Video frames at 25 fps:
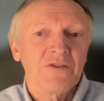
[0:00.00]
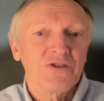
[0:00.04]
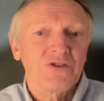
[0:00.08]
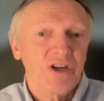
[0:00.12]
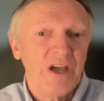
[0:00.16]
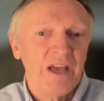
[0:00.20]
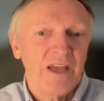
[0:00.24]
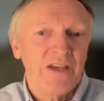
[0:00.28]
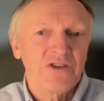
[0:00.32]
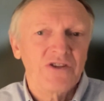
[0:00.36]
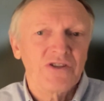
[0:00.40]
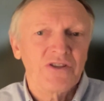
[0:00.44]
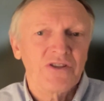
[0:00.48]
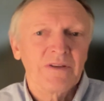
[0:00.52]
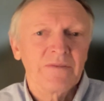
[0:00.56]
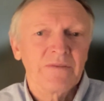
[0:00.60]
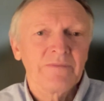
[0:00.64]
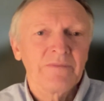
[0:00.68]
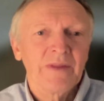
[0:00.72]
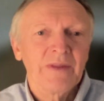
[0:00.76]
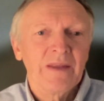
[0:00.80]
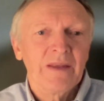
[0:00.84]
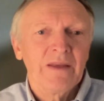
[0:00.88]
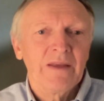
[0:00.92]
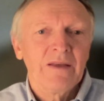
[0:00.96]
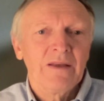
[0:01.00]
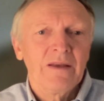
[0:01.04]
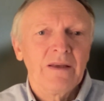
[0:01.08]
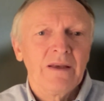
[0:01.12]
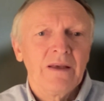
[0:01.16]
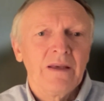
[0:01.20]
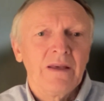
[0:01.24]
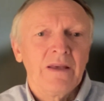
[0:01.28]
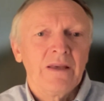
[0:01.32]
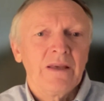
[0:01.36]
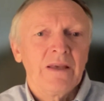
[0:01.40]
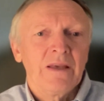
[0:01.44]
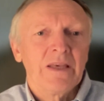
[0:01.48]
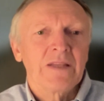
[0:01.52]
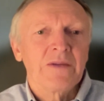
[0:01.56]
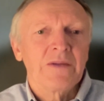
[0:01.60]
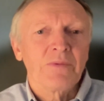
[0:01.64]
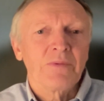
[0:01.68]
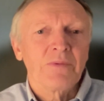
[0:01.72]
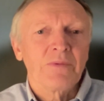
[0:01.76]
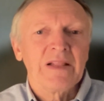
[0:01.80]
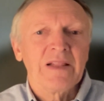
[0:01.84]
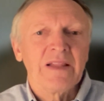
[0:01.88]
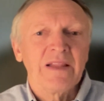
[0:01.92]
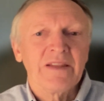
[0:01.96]
change, it
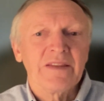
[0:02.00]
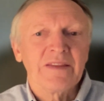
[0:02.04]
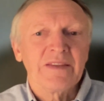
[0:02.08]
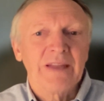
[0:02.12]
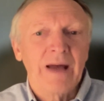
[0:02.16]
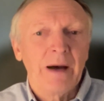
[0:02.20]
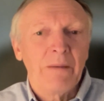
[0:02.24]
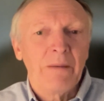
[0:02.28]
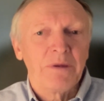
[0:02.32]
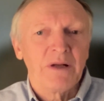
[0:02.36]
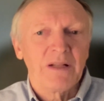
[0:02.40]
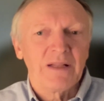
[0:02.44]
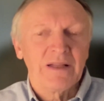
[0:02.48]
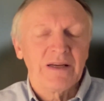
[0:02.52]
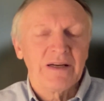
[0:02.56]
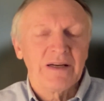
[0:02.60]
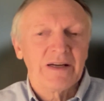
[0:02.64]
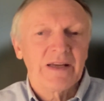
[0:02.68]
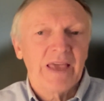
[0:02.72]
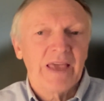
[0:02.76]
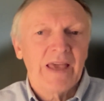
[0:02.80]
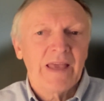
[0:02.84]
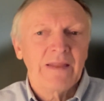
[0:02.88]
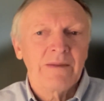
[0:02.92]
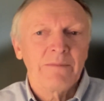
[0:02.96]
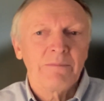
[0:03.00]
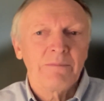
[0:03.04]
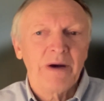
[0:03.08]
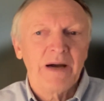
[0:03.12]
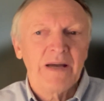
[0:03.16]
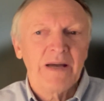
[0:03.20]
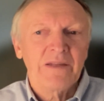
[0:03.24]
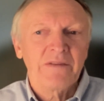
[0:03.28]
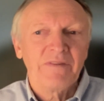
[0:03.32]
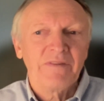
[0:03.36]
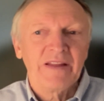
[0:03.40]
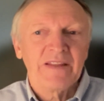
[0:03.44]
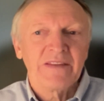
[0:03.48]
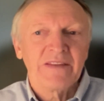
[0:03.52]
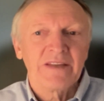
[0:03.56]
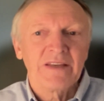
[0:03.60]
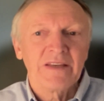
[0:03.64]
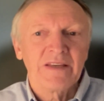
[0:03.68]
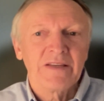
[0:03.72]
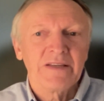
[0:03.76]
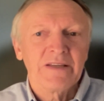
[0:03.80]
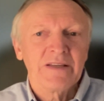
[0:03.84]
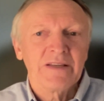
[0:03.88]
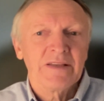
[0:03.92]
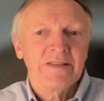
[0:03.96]
will double again by
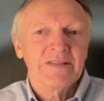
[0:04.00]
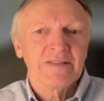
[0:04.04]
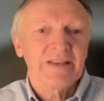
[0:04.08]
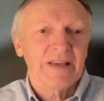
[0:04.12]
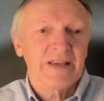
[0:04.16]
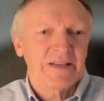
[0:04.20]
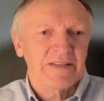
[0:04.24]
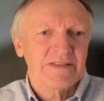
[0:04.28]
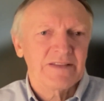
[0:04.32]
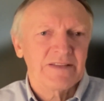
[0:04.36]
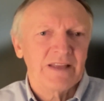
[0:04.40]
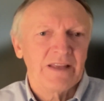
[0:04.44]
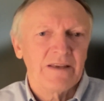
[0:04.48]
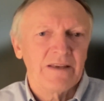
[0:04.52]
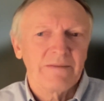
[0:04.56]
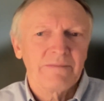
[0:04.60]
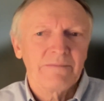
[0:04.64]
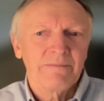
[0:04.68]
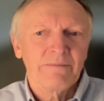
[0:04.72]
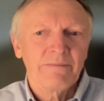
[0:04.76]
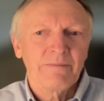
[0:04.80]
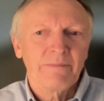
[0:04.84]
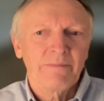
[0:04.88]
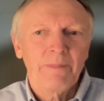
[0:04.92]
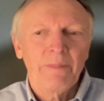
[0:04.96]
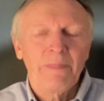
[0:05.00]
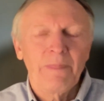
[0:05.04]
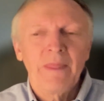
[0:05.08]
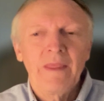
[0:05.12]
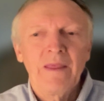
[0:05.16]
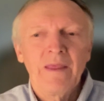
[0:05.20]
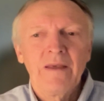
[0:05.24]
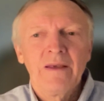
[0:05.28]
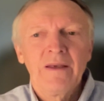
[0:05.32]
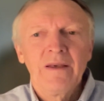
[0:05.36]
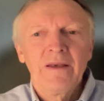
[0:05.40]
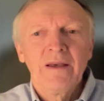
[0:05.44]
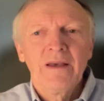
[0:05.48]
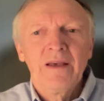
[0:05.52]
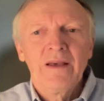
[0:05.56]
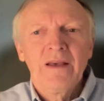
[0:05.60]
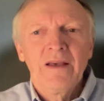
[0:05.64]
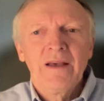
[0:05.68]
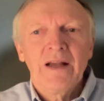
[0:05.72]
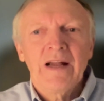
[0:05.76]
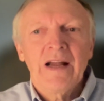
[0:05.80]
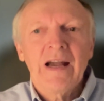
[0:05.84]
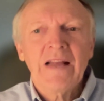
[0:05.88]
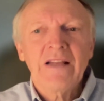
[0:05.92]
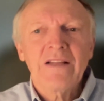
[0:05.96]
2060.
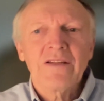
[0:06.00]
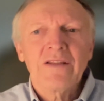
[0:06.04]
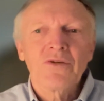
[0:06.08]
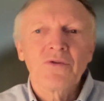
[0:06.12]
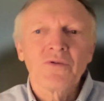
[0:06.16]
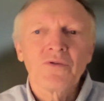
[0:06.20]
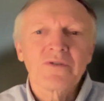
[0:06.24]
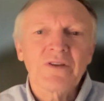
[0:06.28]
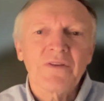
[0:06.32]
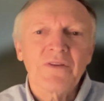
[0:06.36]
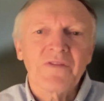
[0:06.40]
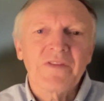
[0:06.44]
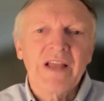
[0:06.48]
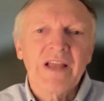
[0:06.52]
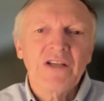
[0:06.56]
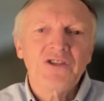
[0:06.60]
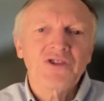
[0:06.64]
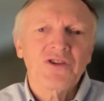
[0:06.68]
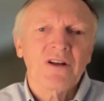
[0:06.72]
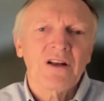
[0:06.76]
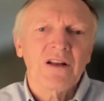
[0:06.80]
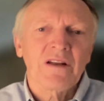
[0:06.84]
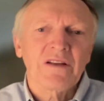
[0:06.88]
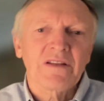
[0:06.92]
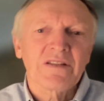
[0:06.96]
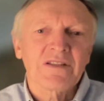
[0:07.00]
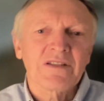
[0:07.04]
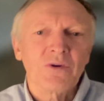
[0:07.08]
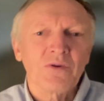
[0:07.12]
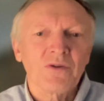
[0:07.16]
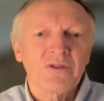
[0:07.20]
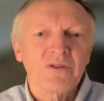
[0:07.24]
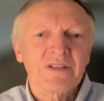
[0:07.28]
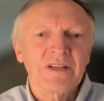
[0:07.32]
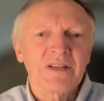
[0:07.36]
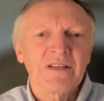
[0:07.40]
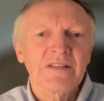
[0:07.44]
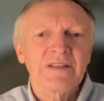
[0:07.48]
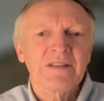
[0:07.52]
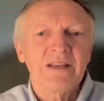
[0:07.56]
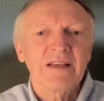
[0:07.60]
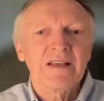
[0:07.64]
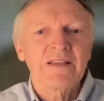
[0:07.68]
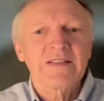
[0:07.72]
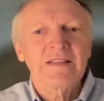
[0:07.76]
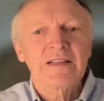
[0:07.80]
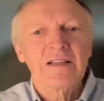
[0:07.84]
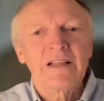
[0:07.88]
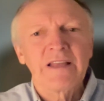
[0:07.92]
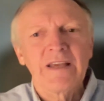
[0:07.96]
Current use of natural resources
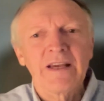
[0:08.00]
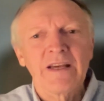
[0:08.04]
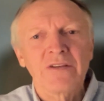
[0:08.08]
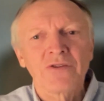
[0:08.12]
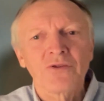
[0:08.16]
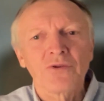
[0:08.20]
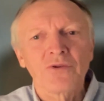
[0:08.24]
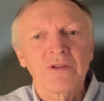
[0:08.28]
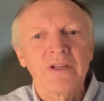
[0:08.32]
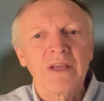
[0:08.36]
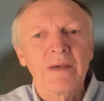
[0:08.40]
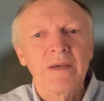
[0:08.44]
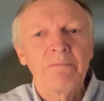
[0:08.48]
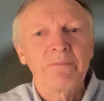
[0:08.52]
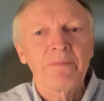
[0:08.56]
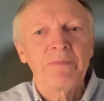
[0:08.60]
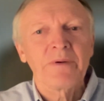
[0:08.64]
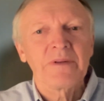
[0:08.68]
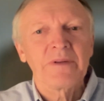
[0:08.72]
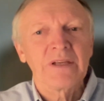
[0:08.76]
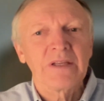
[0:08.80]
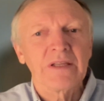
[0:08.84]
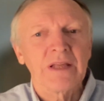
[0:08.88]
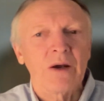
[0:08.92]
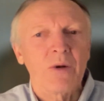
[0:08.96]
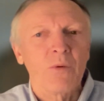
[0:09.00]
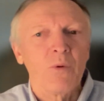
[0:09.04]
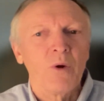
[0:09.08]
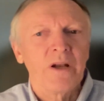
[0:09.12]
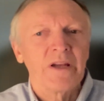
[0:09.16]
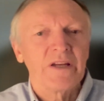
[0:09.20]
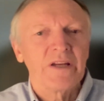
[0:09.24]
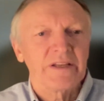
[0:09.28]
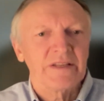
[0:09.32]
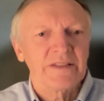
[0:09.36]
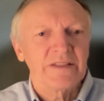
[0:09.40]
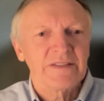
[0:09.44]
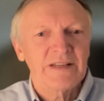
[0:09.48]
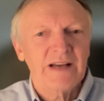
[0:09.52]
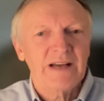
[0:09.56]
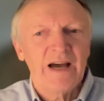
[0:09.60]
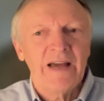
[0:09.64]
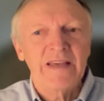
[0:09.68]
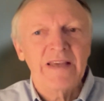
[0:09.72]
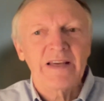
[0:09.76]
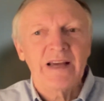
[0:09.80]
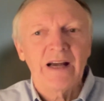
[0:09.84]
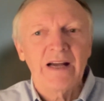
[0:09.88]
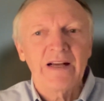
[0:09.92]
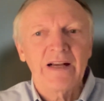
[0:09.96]
is linked to deep inequalities.
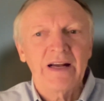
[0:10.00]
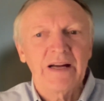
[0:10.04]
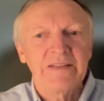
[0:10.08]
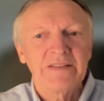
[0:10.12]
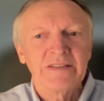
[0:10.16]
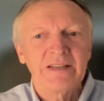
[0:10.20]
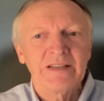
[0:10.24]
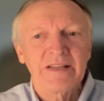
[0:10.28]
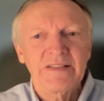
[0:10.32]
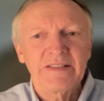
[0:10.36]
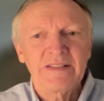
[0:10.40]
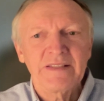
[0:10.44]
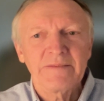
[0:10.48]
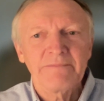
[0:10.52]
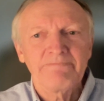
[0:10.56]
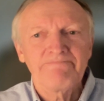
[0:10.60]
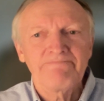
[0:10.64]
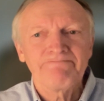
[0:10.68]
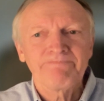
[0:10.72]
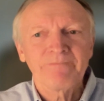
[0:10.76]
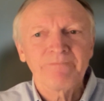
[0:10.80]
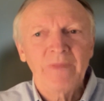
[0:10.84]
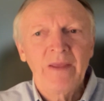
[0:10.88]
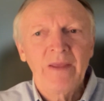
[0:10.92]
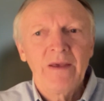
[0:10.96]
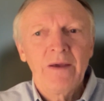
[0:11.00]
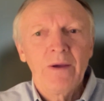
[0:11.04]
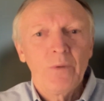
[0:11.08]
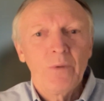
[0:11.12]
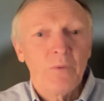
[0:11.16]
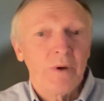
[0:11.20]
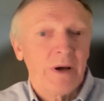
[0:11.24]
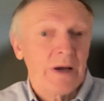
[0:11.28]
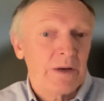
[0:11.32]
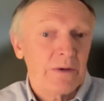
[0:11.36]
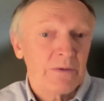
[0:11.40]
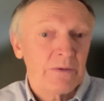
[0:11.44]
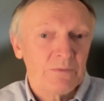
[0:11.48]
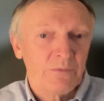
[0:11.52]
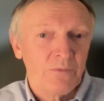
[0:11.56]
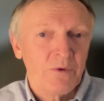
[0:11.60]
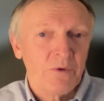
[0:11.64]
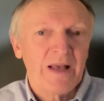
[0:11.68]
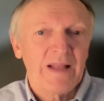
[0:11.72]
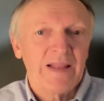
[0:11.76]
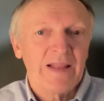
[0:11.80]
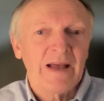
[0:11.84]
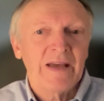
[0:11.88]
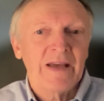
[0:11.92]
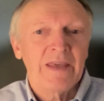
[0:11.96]
High-income countries, where we
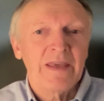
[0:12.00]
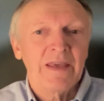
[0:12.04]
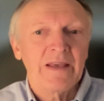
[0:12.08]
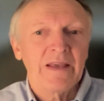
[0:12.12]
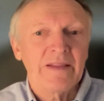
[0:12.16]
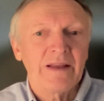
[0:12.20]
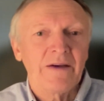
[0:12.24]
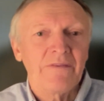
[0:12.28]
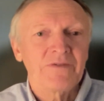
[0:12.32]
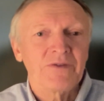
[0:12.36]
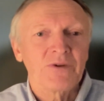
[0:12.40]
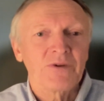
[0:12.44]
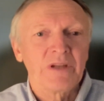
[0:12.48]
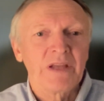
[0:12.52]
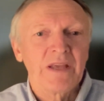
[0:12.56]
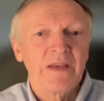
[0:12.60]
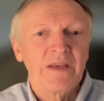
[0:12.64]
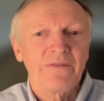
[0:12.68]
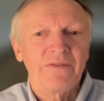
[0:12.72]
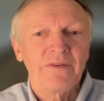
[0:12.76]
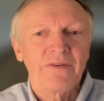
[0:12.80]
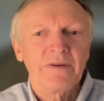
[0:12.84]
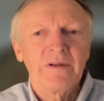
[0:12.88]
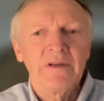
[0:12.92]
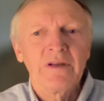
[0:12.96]
are lucky enough to live,